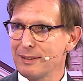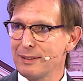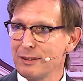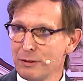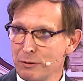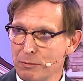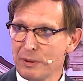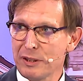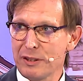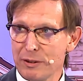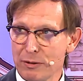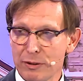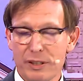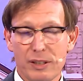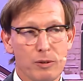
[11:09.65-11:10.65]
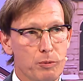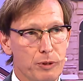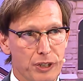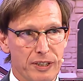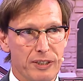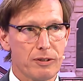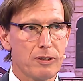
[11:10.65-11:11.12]
a new material which
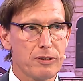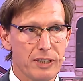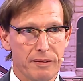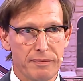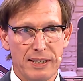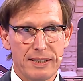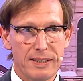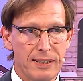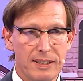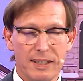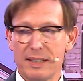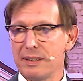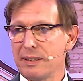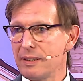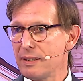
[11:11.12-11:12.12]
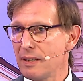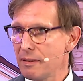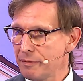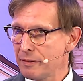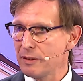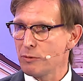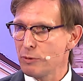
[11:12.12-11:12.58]
is not investigated
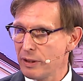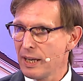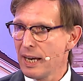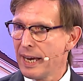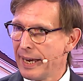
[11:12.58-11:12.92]
enough in